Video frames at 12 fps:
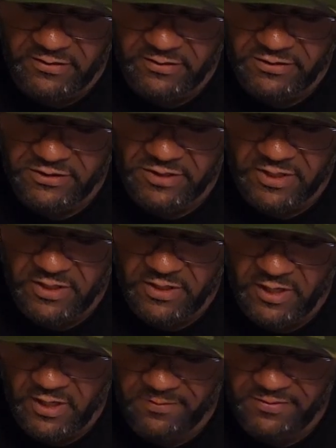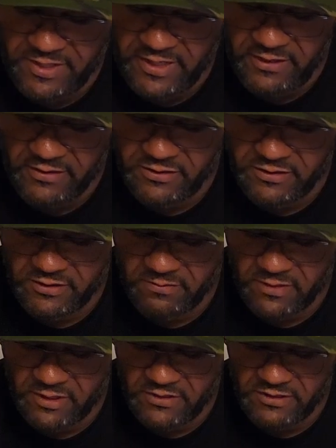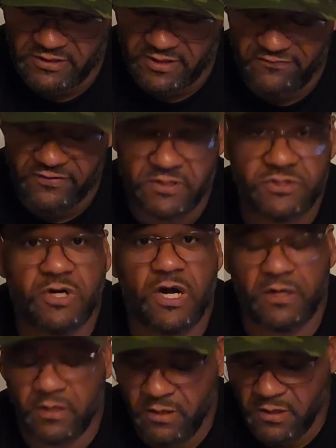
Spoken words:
start updating some stuff in the truck.